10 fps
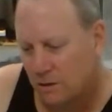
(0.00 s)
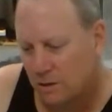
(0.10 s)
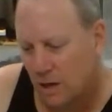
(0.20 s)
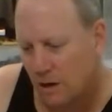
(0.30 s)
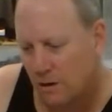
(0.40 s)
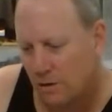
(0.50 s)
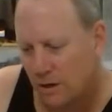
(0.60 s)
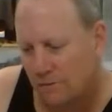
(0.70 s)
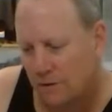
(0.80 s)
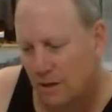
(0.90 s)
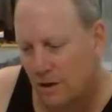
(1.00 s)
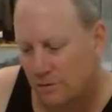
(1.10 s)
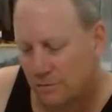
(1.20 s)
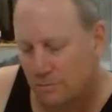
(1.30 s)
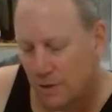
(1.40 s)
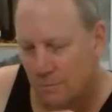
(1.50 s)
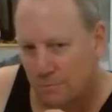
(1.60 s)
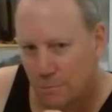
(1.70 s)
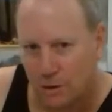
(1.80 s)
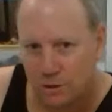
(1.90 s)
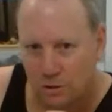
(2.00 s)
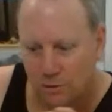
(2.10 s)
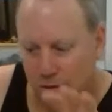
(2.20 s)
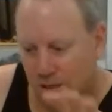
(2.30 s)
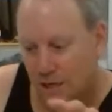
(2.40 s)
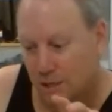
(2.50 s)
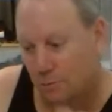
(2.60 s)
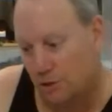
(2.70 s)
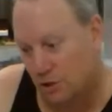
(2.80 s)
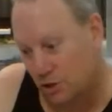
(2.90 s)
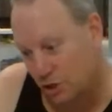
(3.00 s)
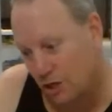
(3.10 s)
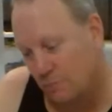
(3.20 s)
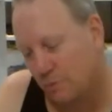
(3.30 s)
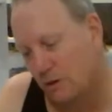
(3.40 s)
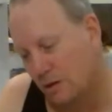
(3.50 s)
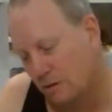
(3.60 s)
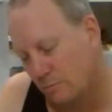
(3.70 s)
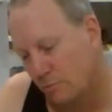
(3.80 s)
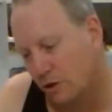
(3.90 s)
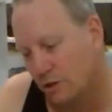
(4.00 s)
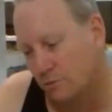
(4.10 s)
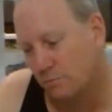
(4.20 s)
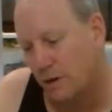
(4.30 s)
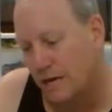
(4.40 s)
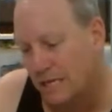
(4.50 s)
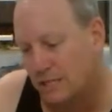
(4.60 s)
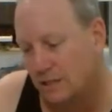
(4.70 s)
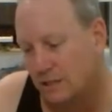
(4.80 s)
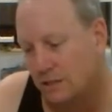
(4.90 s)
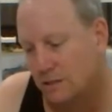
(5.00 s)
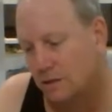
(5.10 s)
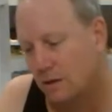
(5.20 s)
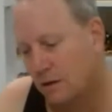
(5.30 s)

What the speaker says: So even though most times it tends to be cheaper than bricks and pieces,